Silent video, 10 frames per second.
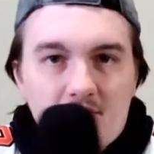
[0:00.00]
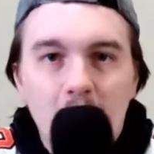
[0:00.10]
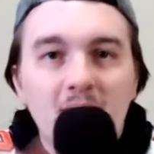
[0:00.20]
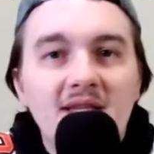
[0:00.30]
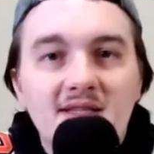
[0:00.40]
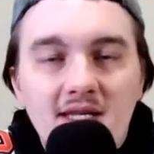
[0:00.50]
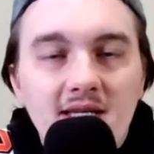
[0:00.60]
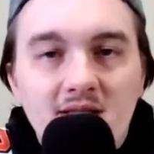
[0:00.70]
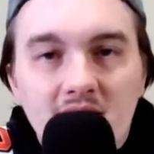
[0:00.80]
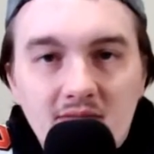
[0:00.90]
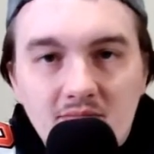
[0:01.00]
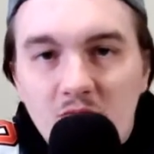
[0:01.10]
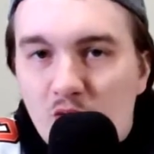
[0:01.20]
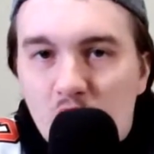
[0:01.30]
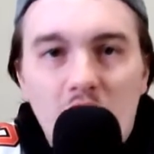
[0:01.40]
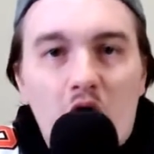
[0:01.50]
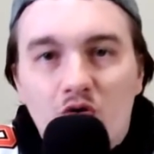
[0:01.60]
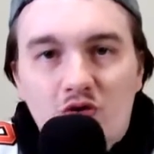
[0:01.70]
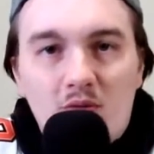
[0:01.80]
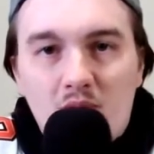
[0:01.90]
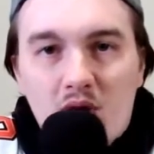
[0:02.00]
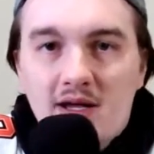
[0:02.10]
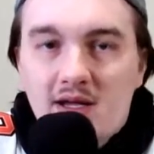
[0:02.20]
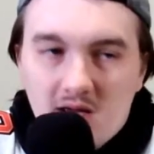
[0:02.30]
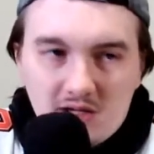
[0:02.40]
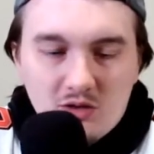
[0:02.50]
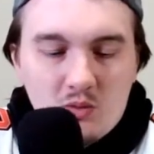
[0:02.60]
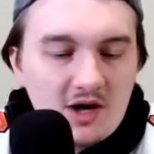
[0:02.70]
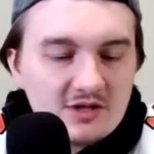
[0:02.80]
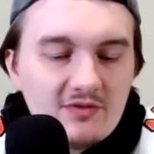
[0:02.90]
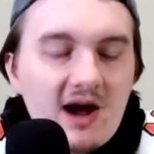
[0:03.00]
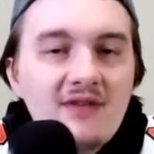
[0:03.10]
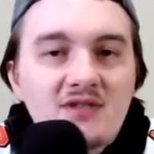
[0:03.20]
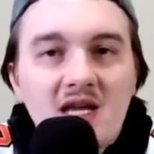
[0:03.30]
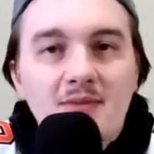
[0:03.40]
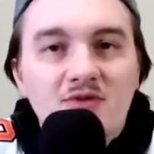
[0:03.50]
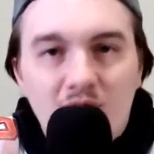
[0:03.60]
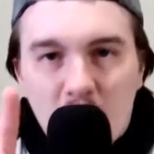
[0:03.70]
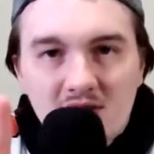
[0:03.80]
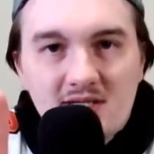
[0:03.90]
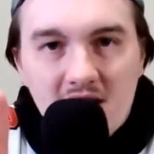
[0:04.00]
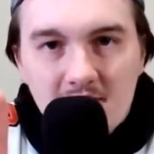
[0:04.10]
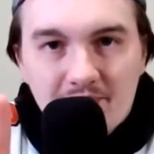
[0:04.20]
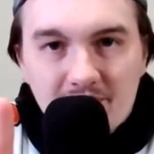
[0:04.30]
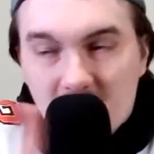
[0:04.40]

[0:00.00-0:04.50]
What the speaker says: Mid-season, before the All-Star break, you watch 5 teams of one team